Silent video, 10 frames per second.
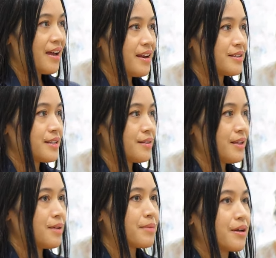And as I
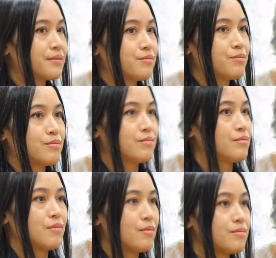think about
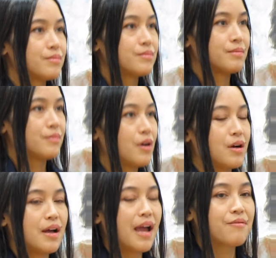
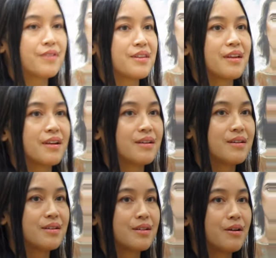everything
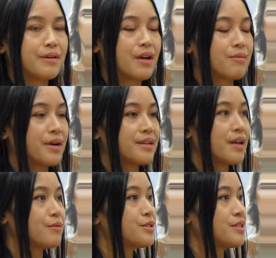going on right
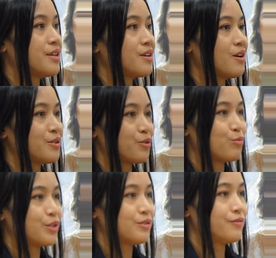now, seeing all your
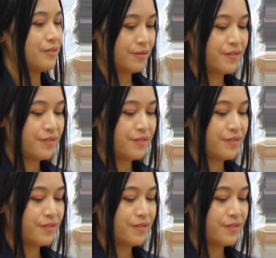wonderful